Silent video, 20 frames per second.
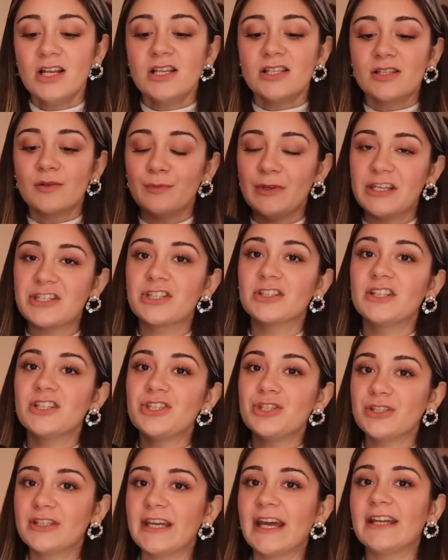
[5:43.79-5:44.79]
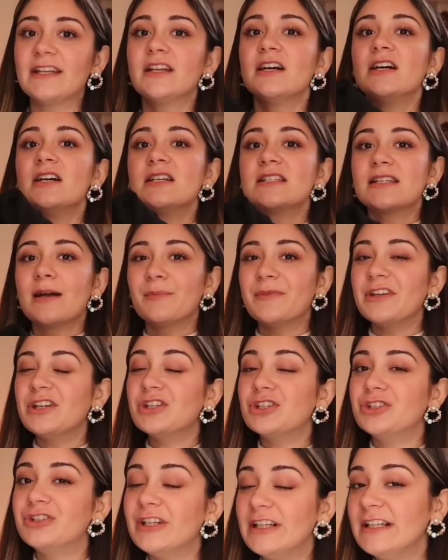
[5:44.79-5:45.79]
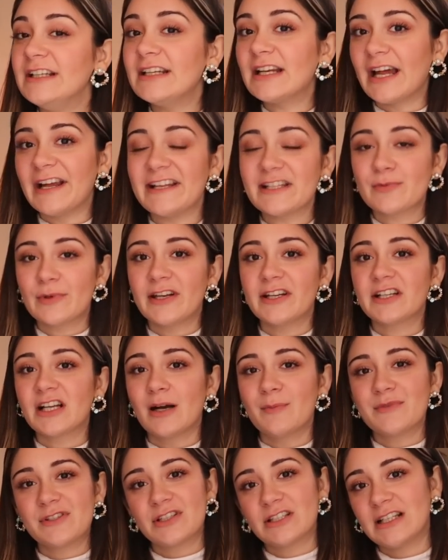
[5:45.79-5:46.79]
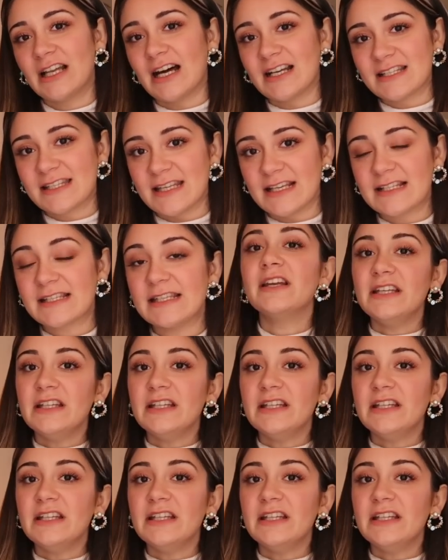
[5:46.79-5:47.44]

so make sure that you get something really nice when it comes to classics